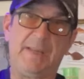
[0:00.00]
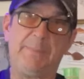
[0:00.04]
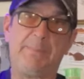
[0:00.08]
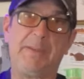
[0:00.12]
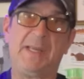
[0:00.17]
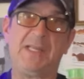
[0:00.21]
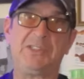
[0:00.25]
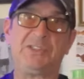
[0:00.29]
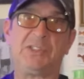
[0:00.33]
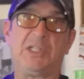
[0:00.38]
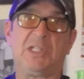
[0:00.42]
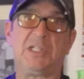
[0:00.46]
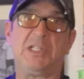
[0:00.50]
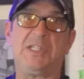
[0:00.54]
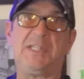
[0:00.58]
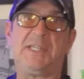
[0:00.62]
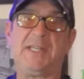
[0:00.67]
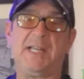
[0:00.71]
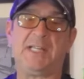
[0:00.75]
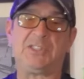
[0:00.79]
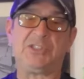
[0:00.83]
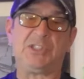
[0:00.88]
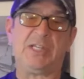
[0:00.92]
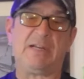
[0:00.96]
basically
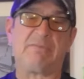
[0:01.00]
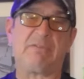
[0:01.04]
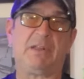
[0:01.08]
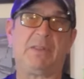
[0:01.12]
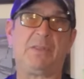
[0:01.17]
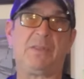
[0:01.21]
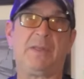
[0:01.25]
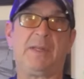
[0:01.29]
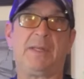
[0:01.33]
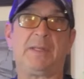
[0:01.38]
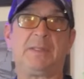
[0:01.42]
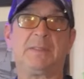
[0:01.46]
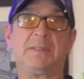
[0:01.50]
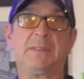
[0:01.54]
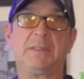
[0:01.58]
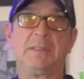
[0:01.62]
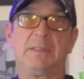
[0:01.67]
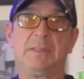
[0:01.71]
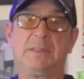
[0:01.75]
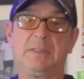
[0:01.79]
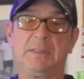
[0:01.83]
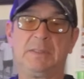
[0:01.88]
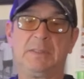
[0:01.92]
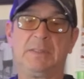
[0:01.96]
catch everything.
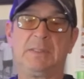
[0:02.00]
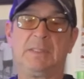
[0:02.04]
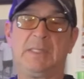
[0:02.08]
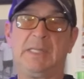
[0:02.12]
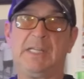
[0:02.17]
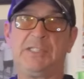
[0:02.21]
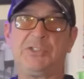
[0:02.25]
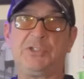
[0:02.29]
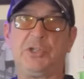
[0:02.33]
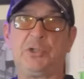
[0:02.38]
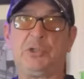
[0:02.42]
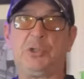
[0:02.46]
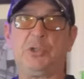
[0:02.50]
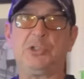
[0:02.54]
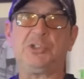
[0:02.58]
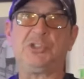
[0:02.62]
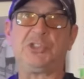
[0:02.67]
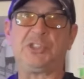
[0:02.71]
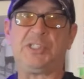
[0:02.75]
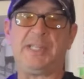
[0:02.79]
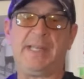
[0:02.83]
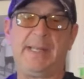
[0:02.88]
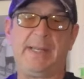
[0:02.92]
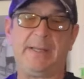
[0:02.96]
It's a good
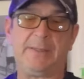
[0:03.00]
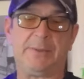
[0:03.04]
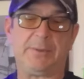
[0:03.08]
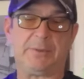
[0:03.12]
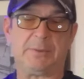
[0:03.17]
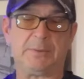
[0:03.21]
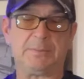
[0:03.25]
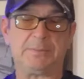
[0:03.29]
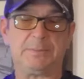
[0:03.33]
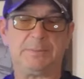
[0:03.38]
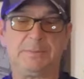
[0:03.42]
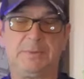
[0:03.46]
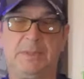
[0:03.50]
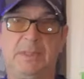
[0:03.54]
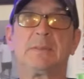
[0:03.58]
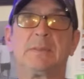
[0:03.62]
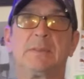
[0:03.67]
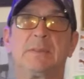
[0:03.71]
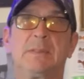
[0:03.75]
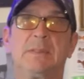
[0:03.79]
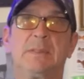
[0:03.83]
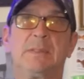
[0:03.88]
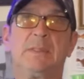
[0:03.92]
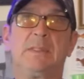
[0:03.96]
standard.
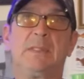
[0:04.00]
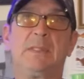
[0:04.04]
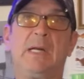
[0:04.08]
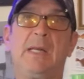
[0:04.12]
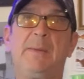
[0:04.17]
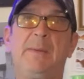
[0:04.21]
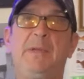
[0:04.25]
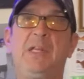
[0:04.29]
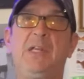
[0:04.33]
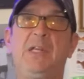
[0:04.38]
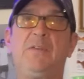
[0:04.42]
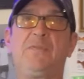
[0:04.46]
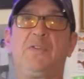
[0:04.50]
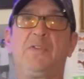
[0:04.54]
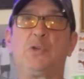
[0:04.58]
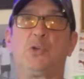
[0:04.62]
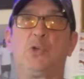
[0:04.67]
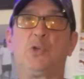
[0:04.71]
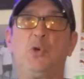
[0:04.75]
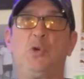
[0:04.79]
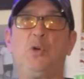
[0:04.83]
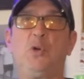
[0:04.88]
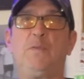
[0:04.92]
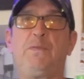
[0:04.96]
I mean, if you're
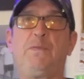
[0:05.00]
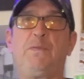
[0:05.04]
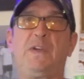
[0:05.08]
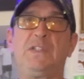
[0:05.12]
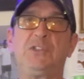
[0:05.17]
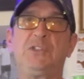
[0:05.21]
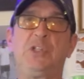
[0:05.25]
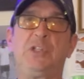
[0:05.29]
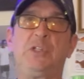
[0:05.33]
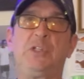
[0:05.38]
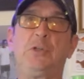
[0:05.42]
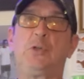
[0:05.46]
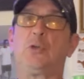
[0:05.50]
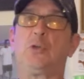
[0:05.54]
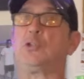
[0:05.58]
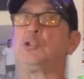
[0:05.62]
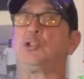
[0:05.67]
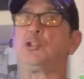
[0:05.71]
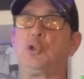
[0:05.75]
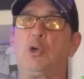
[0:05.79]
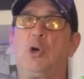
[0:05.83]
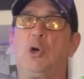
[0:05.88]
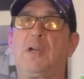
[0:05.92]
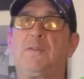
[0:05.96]
tuna fishing or
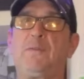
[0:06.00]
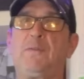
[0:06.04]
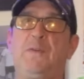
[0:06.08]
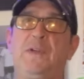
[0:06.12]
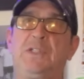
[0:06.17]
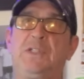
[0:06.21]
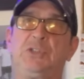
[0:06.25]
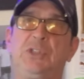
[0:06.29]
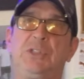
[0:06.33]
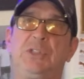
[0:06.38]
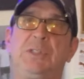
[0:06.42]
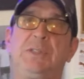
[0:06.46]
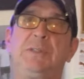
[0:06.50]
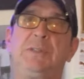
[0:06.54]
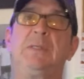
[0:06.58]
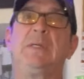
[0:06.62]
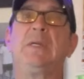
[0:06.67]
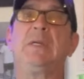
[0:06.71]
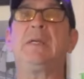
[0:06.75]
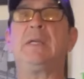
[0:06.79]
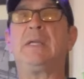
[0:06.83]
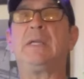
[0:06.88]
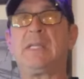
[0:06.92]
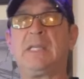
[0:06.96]
shark fishing,
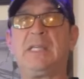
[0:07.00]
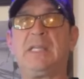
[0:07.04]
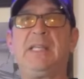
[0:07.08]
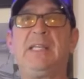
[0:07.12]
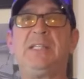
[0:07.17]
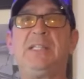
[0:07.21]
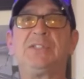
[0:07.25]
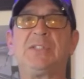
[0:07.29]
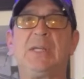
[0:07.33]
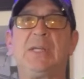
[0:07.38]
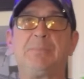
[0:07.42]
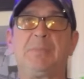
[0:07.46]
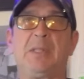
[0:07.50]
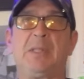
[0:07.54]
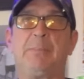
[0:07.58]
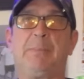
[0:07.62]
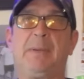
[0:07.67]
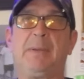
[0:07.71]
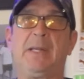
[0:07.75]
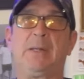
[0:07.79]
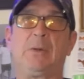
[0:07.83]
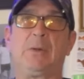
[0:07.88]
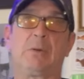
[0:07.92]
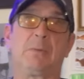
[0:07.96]
you need something
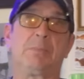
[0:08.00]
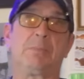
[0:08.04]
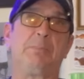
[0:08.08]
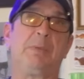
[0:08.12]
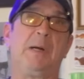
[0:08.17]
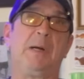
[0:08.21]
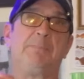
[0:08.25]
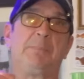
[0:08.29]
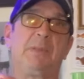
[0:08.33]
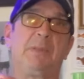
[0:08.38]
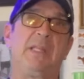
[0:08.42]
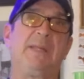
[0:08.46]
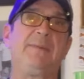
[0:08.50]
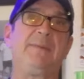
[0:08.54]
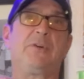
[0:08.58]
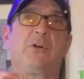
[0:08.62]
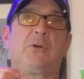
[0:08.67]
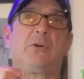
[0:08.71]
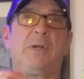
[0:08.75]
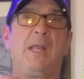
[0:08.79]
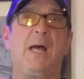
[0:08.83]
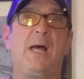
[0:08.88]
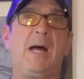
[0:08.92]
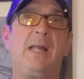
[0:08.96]
bigger. But believe
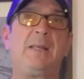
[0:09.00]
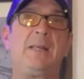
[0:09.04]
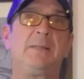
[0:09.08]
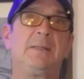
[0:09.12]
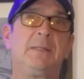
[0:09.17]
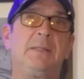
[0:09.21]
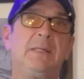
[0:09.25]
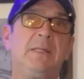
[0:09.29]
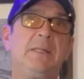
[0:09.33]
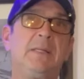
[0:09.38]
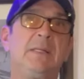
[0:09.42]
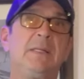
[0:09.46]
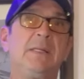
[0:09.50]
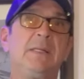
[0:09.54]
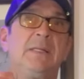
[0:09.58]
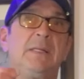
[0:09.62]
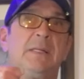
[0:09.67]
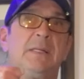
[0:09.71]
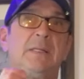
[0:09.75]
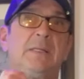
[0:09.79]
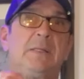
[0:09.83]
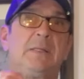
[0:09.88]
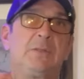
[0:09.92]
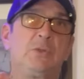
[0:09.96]
it or not,
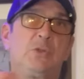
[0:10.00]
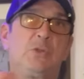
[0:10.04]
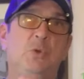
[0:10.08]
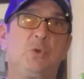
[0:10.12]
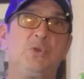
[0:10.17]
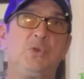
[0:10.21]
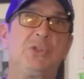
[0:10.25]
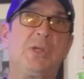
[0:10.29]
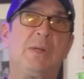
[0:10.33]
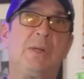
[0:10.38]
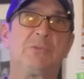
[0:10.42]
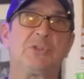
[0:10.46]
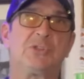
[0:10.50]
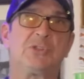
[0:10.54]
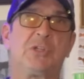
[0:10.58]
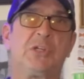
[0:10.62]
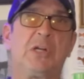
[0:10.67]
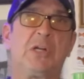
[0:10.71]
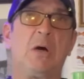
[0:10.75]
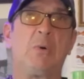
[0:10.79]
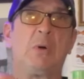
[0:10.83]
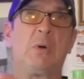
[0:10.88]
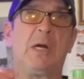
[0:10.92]
2 summers ago,